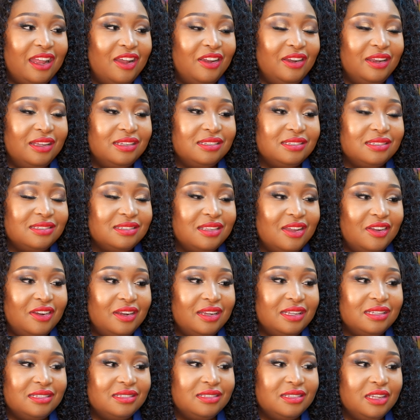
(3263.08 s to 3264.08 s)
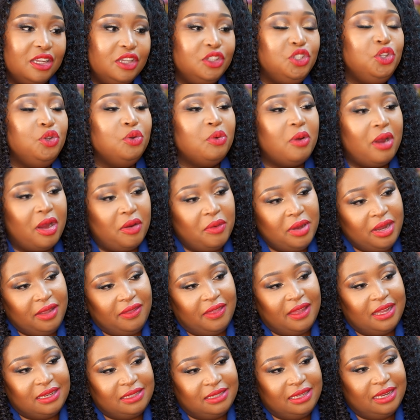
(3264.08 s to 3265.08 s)
how does do you worry
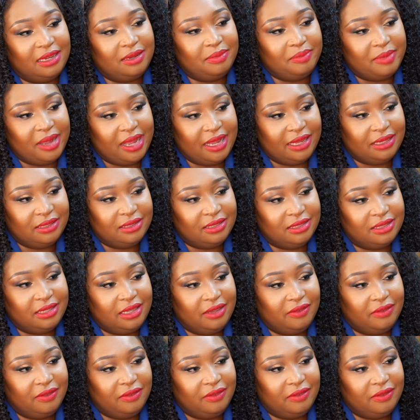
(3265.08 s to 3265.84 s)
that might